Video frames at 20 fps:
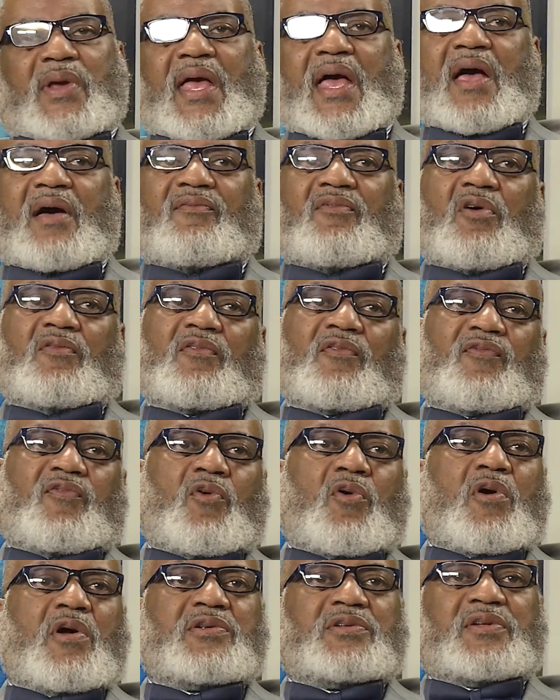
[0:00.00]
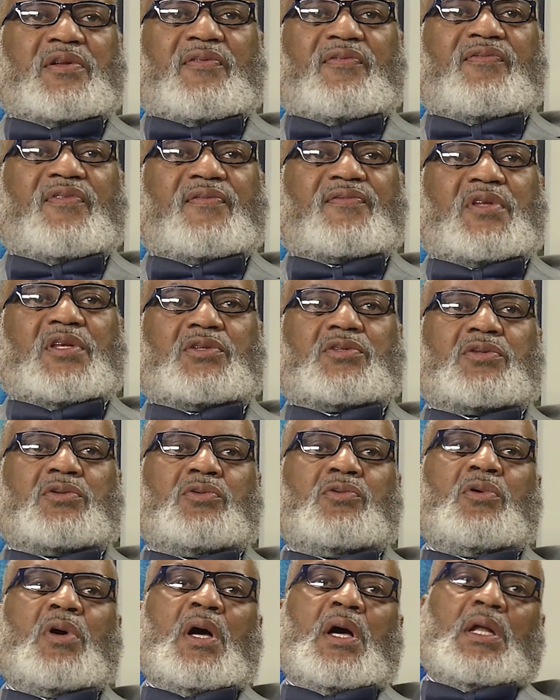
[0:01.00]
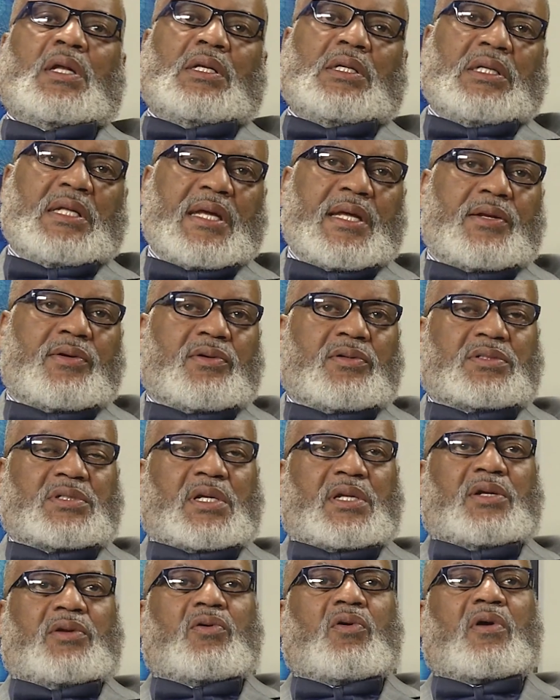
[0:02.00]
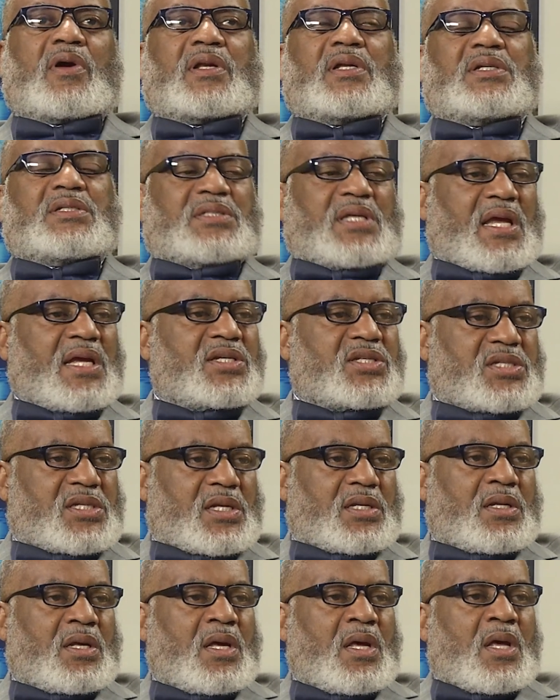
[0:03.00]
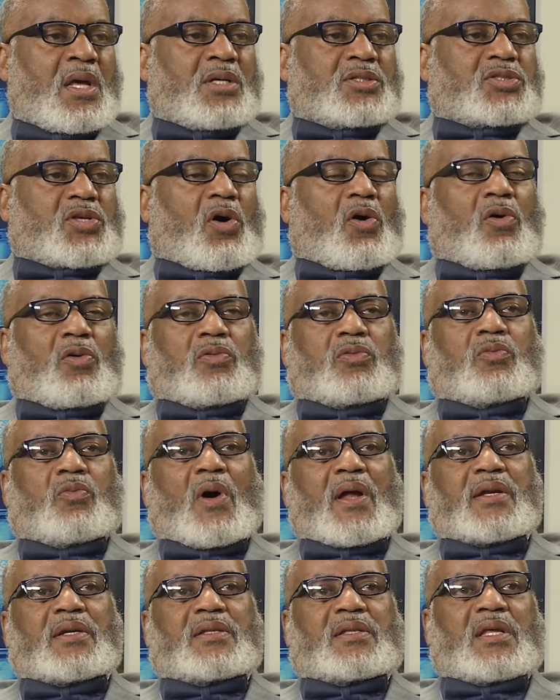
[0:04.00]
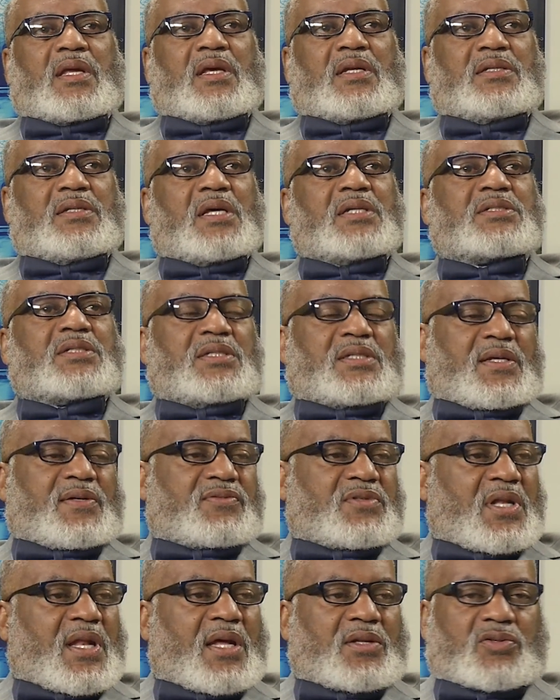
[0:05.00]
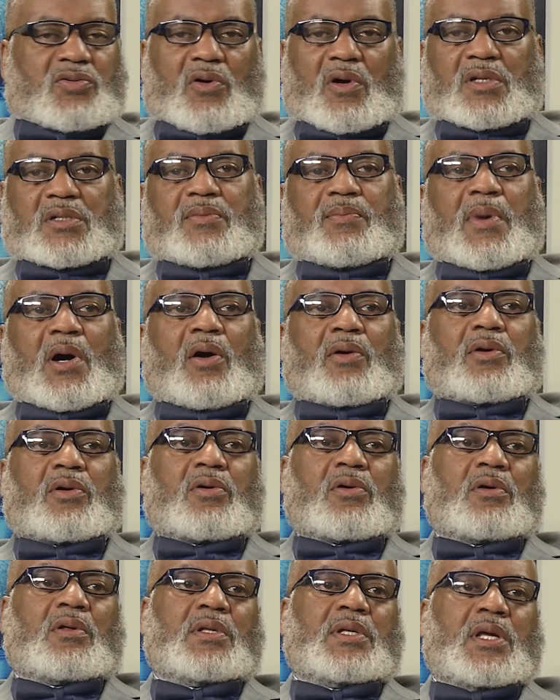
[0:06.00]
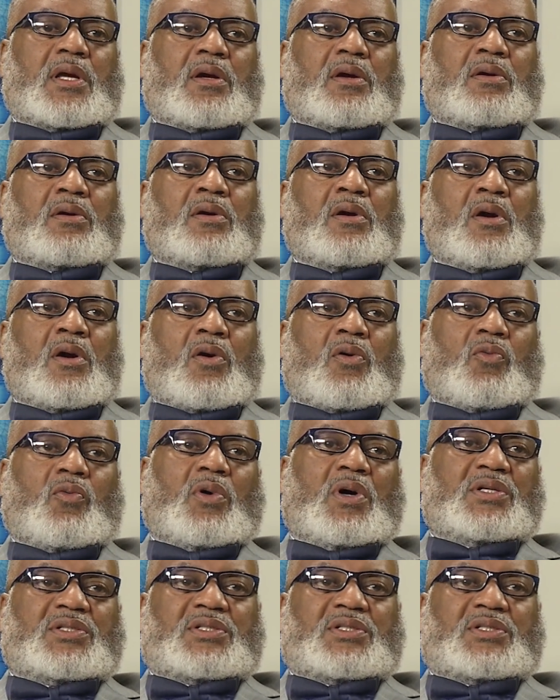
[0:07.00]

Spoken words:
have over 452 leaders in an organization. So one of the initiatives that I talked about earlier was